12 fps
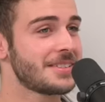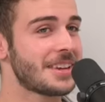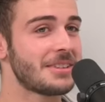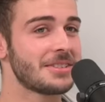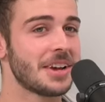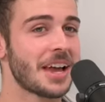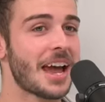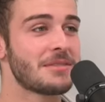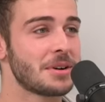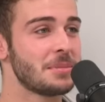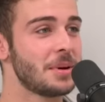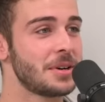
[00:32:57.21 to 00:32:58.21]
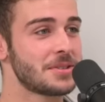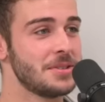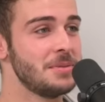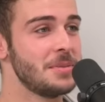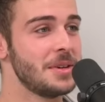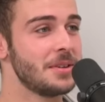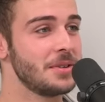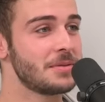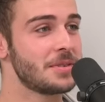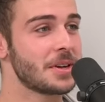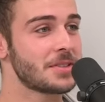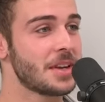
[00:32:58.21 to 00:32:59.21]
sounds like every person you meet on your
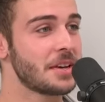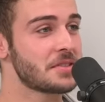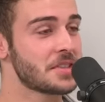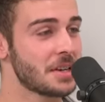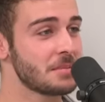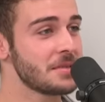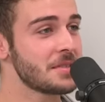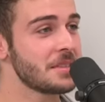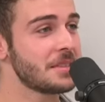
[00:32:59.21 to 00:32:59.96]
first day of Sims.